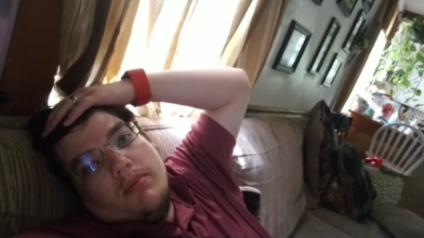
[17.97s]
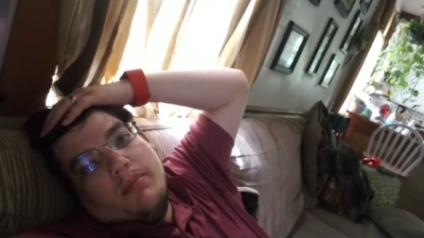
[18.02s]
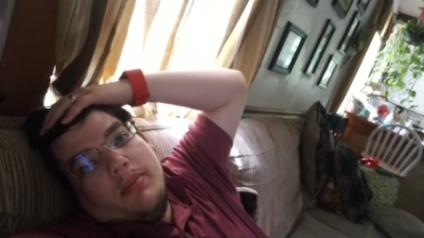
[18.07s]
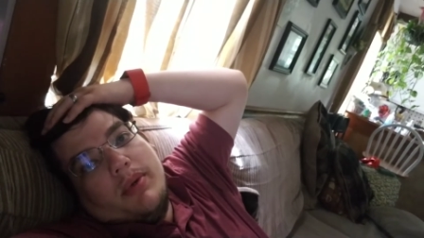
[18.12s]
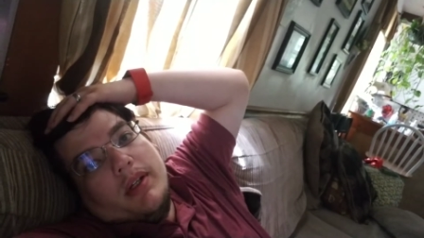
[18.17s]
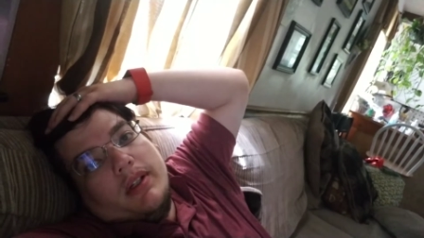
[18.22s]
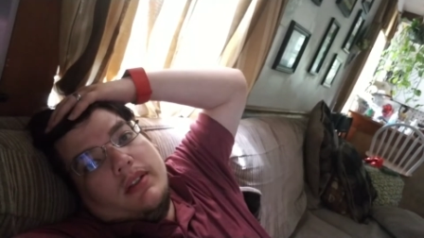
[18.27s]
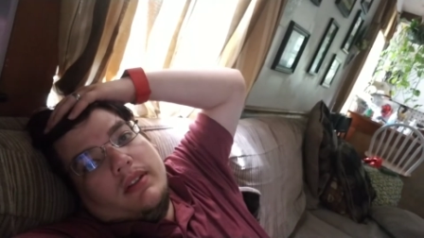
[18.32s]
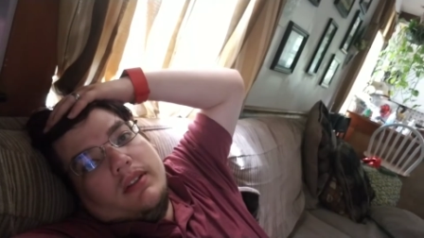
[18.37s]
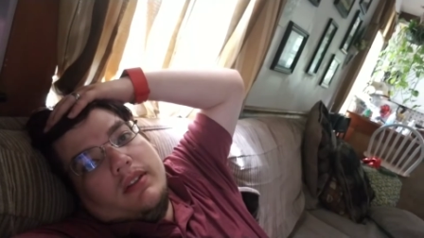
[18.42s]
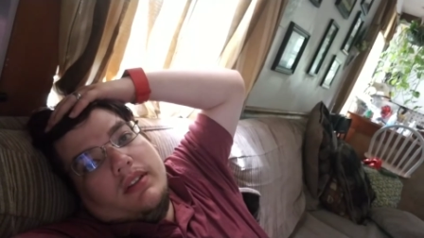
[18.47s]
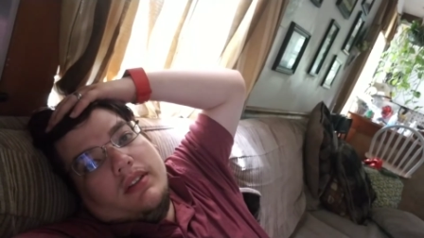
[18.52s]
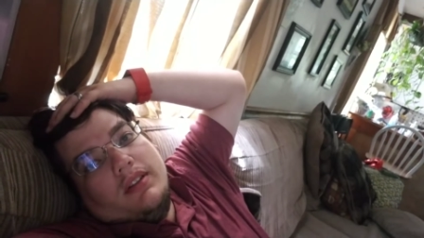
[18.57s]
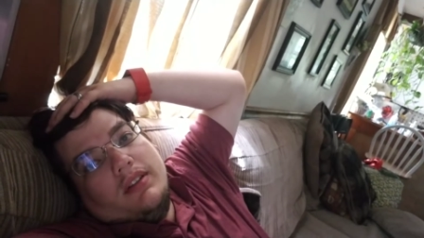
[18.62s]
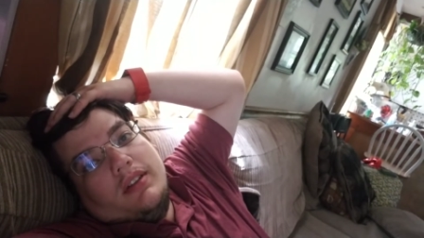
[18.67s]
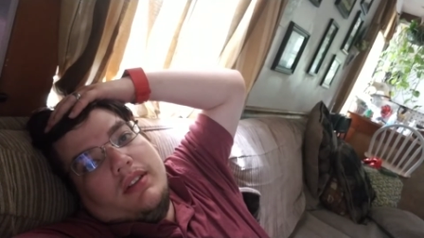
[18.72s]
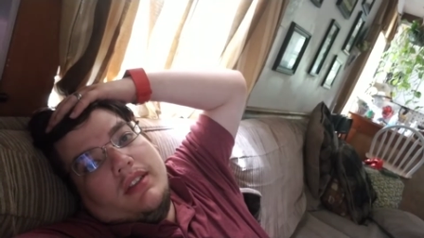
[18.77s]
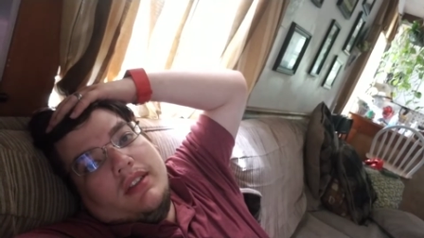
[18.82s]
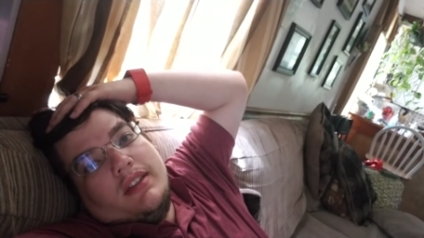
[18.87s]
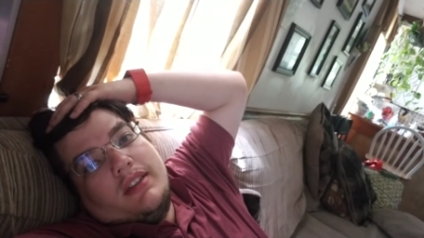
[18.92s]
But
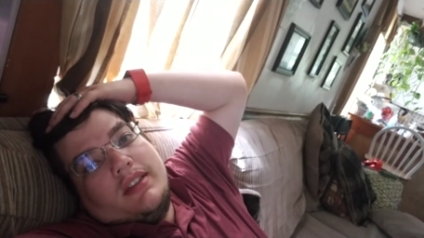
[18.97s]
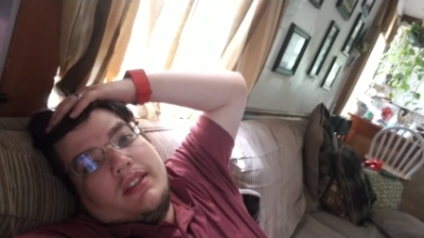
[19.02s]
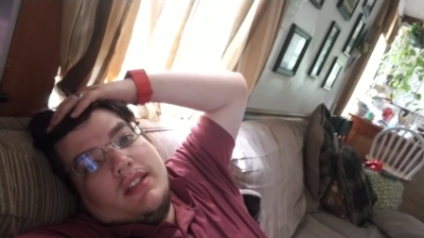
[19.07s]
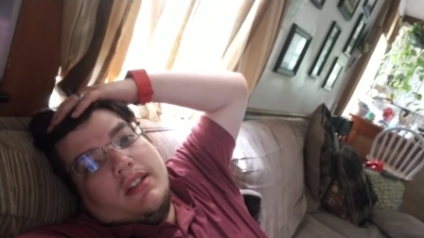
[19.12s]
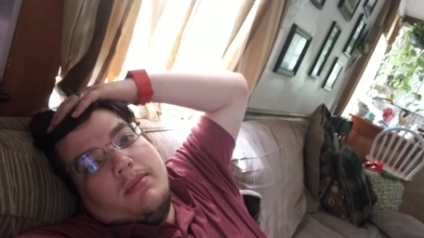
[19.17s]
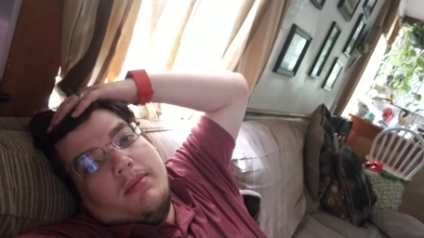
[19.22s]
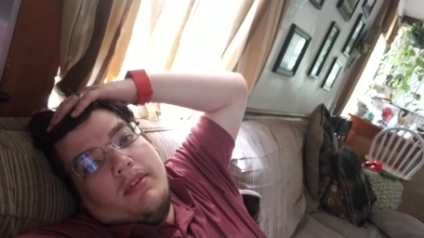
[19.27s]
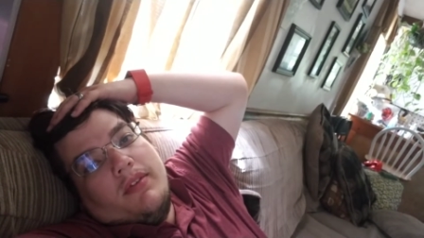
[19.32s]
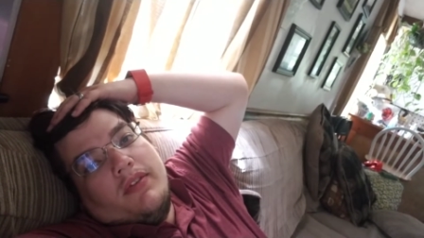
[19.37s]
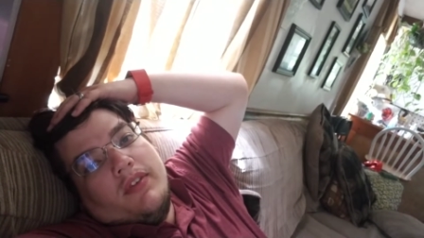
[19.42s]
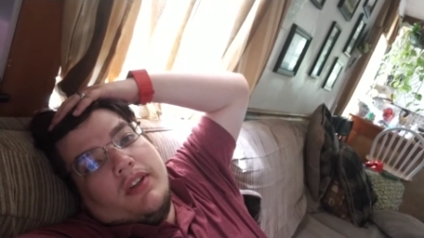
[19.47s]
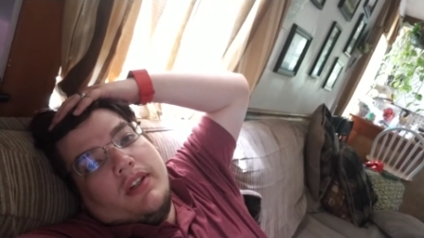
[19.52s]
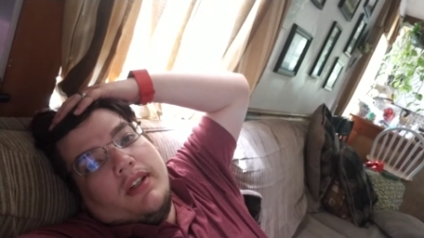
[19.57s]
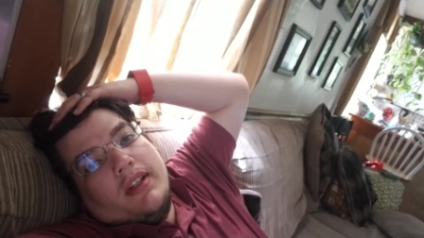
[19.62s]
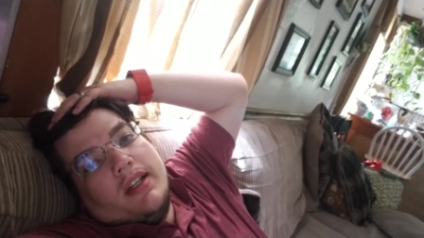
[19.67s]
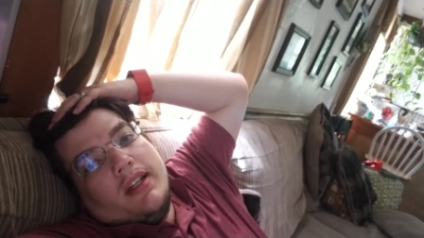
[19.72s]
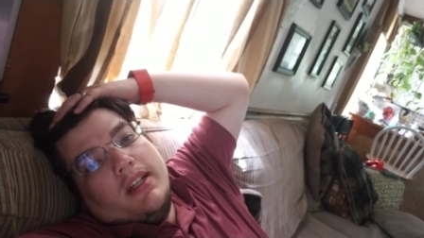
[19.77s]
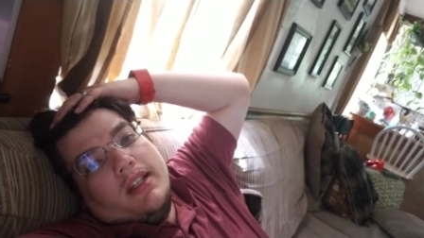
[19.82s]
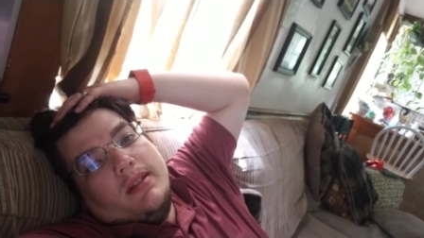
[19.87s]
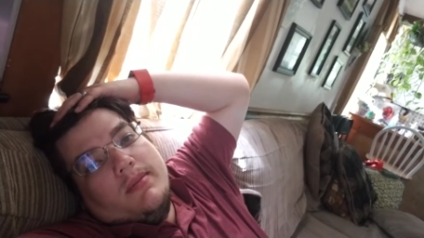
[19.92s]
it's gonna be fun
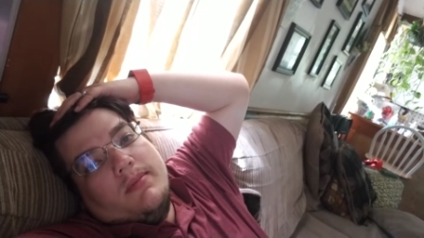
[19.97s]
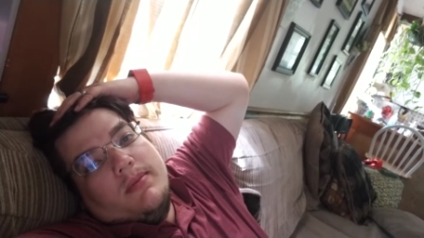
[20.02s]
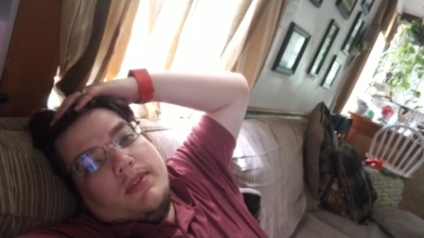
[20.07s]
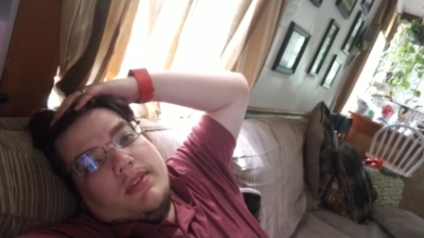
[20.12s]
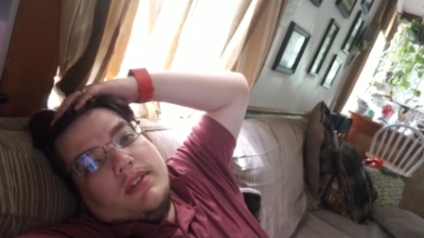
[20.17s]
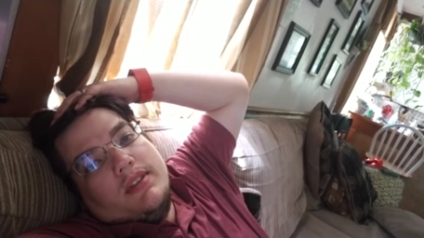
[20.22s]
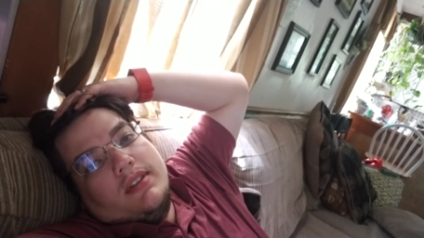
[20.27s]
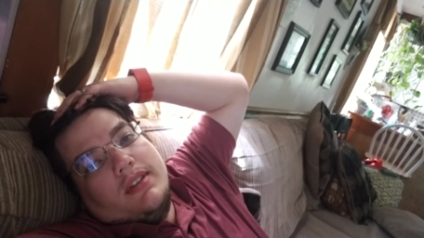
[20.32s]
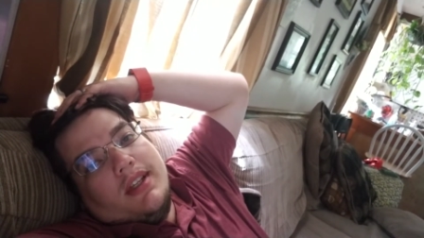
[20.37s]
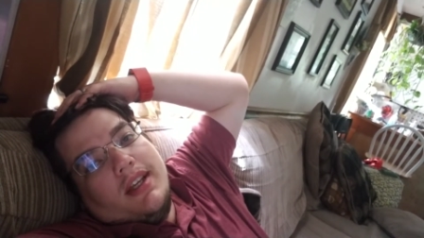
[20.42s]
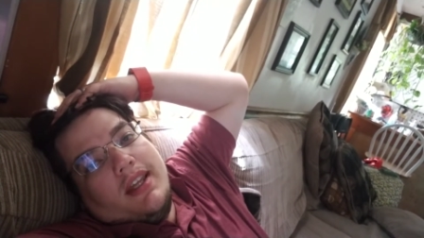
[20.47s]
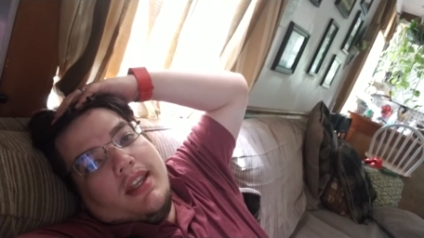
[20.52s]
times,